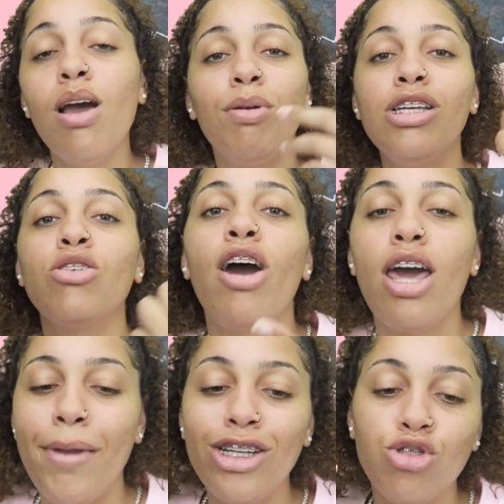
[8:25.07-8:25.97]
Please go ahead
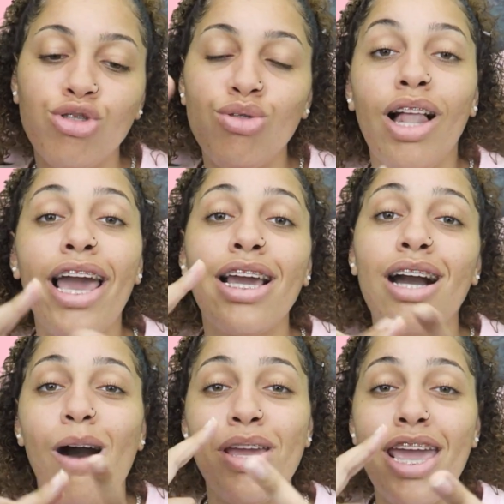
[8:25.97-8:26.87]
and make sure to like,
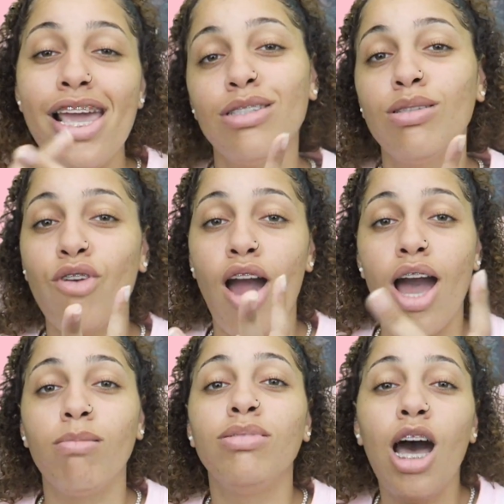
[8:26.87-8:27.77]
comment, and
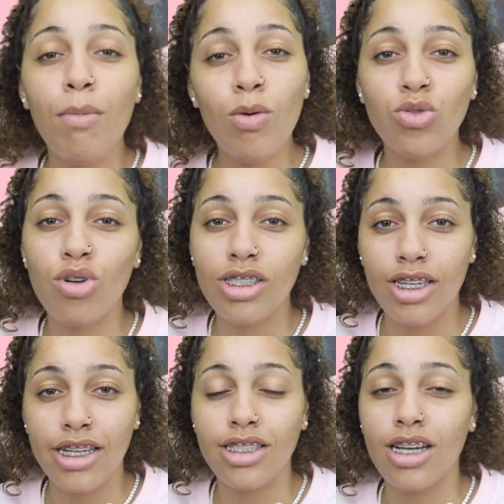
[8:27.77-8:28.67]
subscribe. Tell me what you want to see
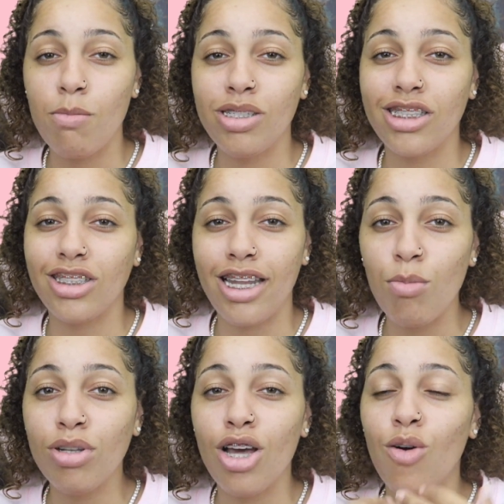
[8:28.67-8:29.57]
next in the comment section
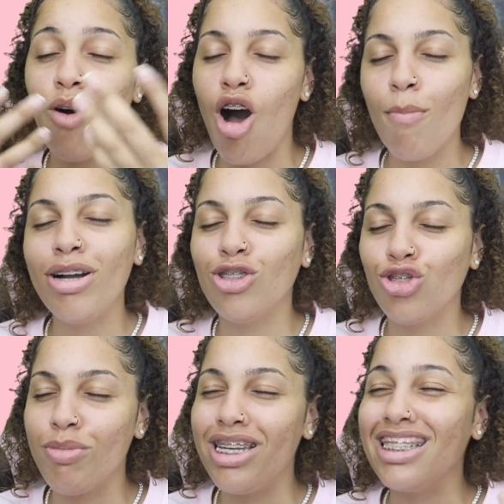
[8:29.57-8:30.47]
down below. All my
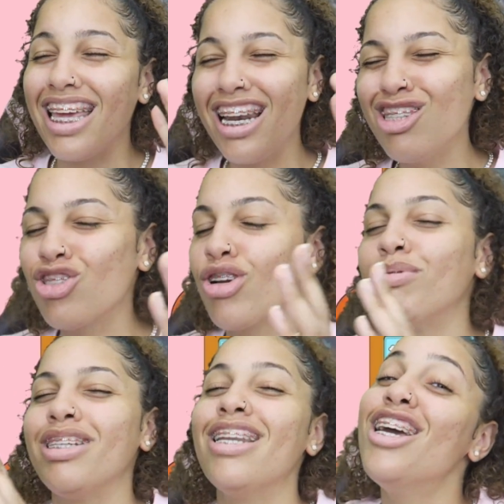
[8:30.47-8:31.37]
social media is in the
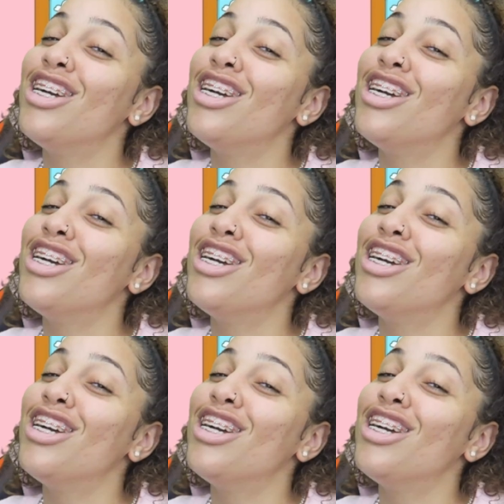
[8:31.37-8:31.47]
description.